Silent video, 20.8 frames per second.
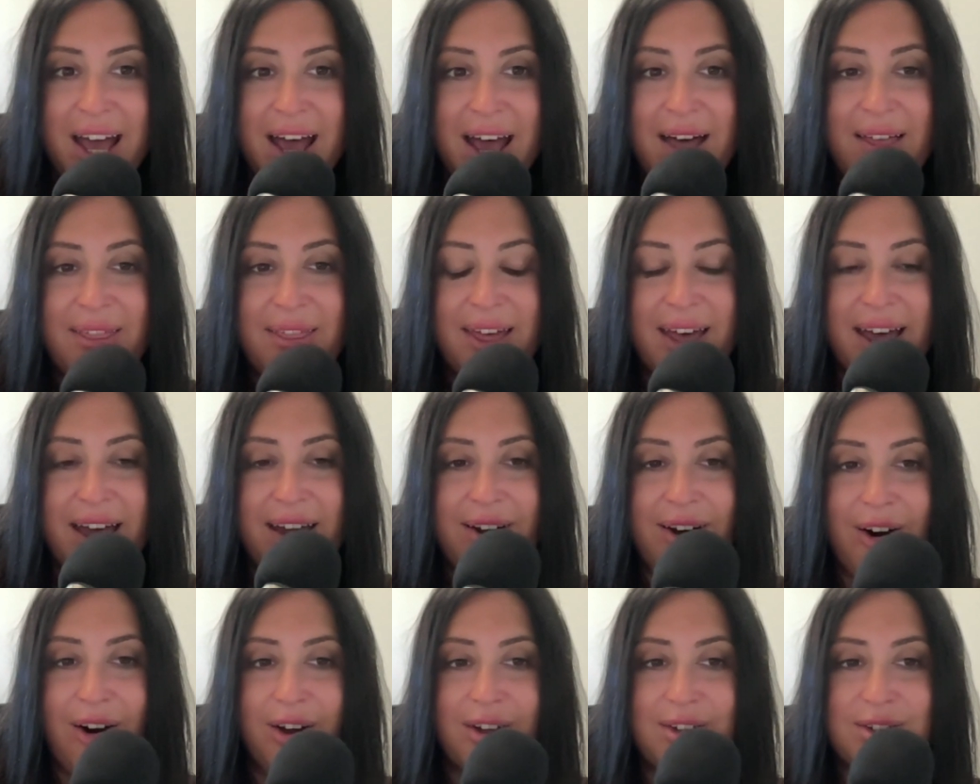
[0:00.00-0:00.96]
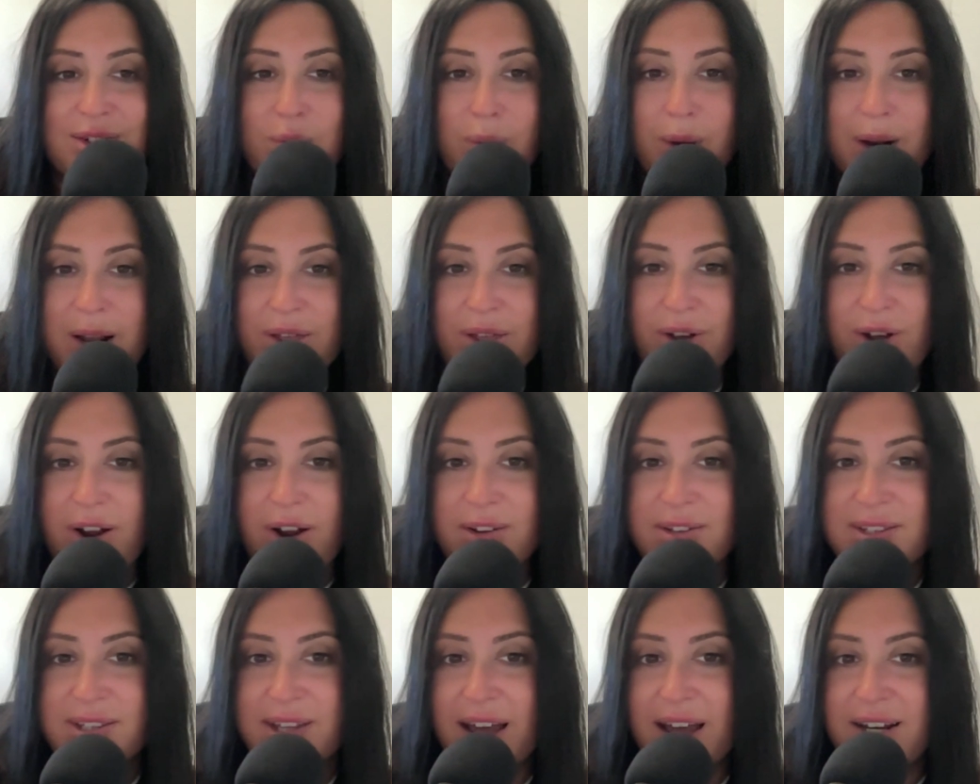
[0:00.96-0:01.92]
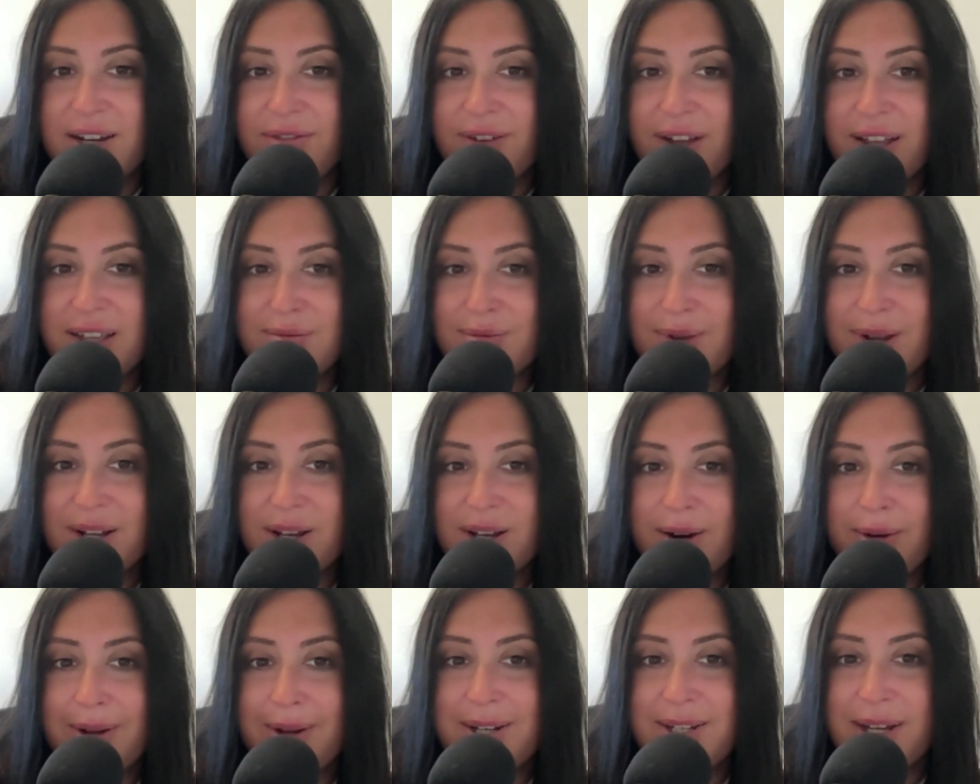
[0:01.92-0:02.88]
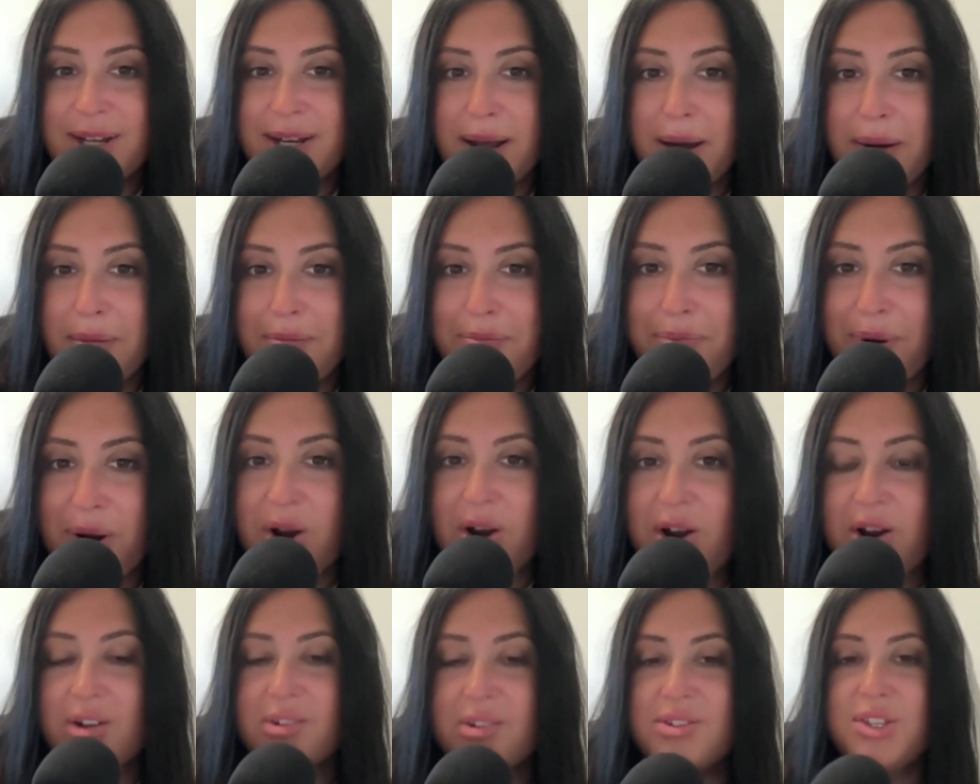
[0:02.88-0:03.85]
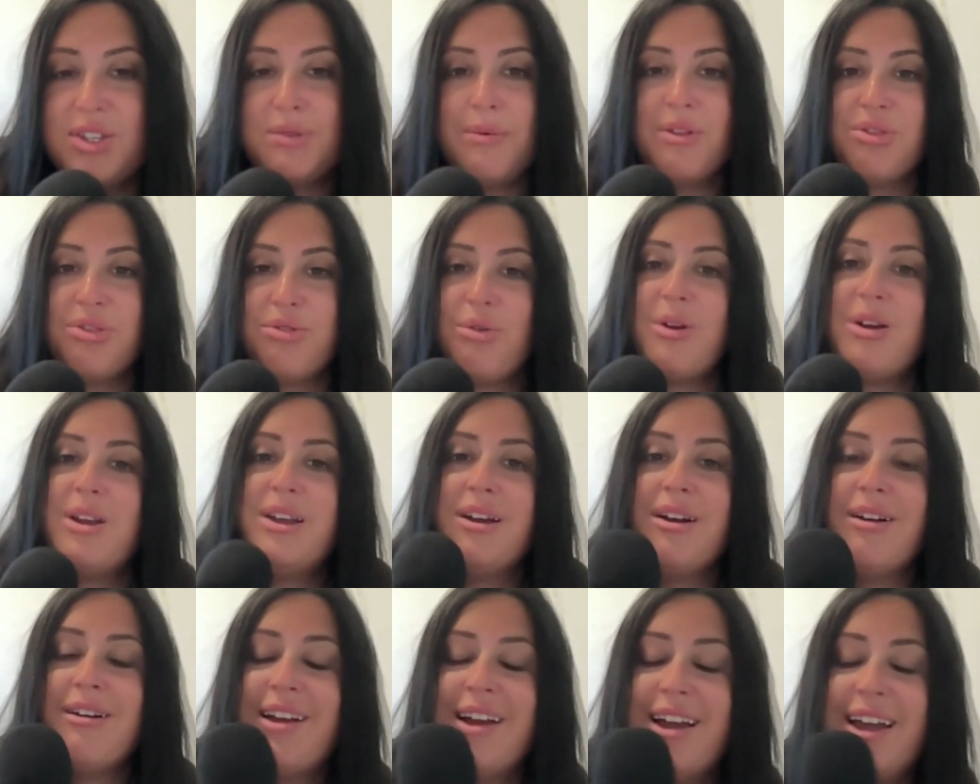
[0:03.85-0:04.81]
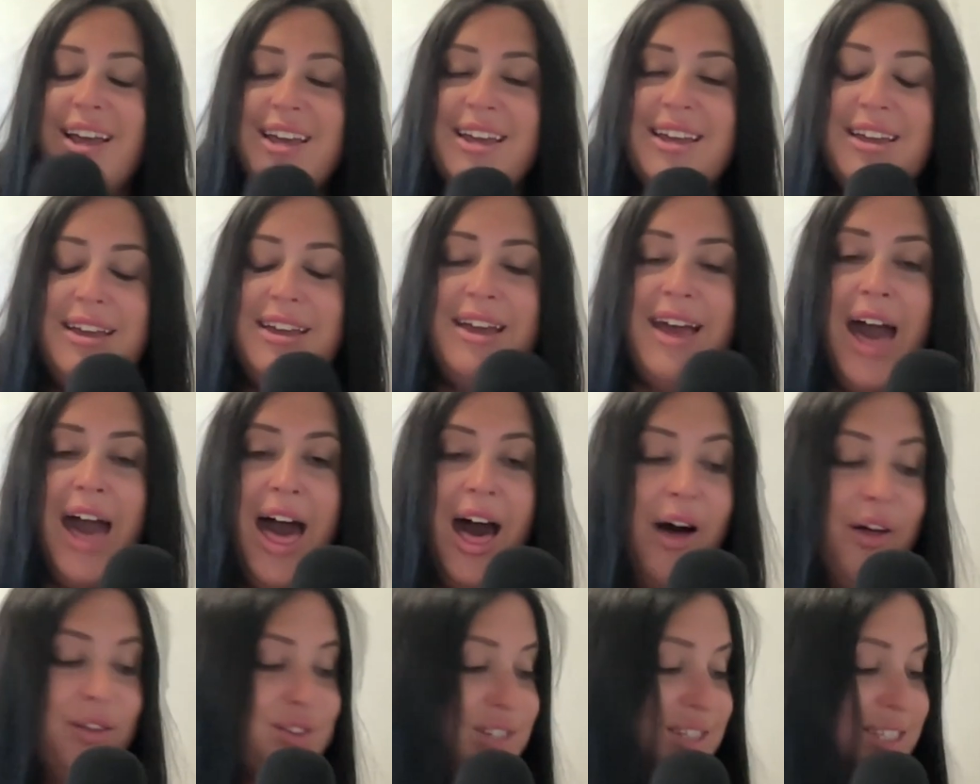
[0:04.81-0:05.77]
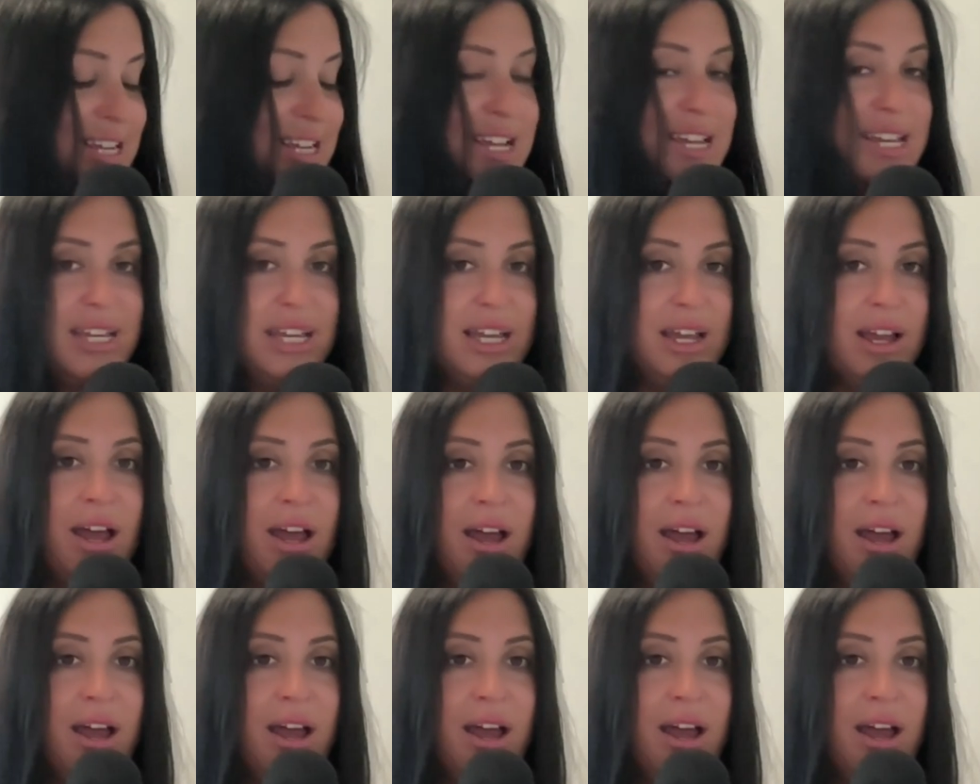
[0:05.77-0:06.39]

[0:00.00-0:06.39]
And then August 23rd, signed defenseman Quentin Burns to a 3-year ELC.